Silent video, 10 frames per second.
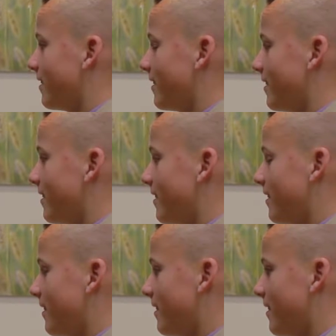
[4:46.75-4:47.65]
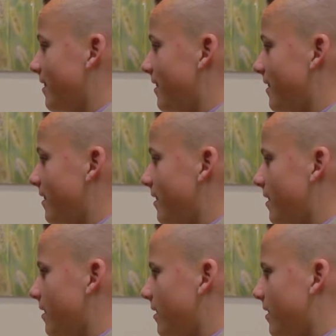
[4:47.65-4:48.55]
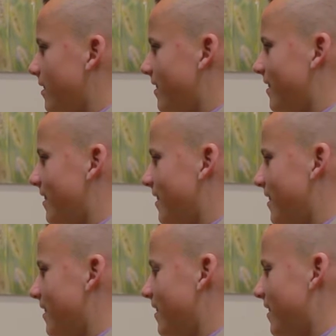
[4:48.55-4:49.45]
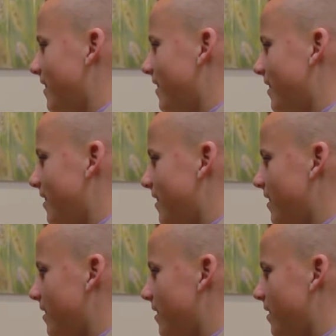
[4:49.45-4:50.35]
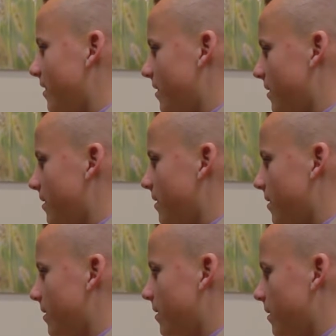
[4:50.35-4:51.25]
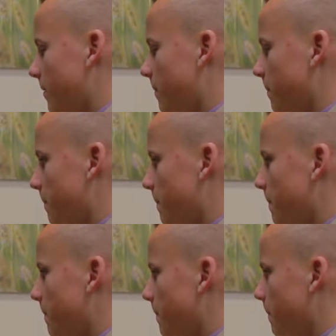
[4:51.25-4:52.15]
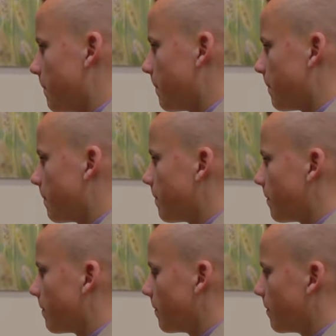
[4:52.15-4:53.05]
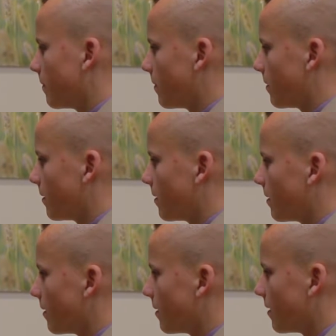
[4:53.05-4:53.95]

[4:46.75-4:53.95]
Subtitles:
(not speaking)